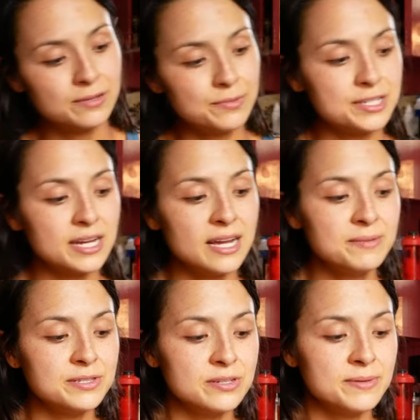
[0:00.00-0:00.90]
which I'm
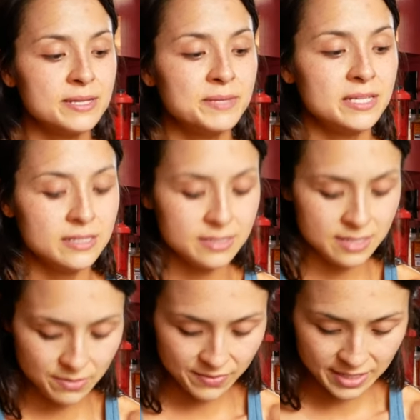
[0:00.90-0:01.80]
assuming means
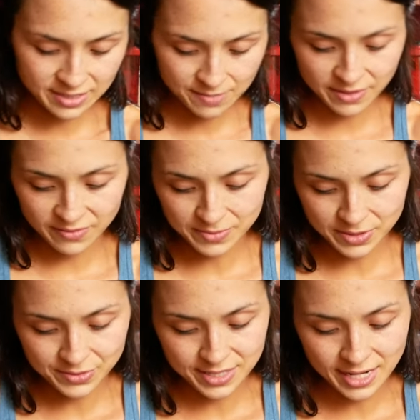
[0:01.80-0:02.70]
that we've got something from
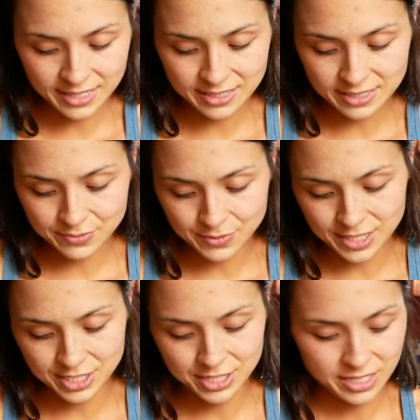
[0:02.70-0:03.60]
Nuzest,
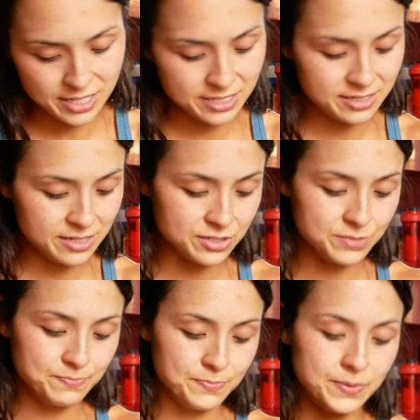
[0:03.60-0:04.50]
which is
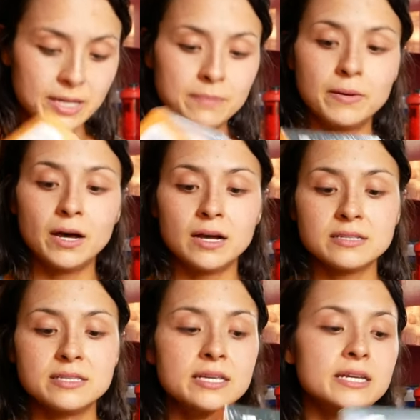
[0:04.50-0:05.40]
this big
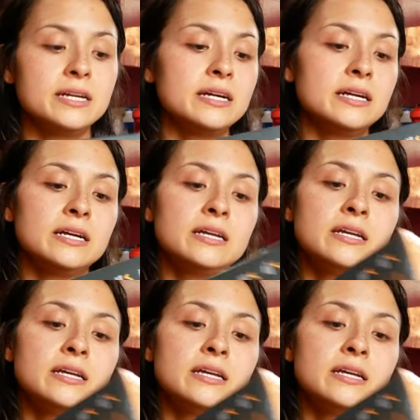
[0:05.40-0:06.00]
box here.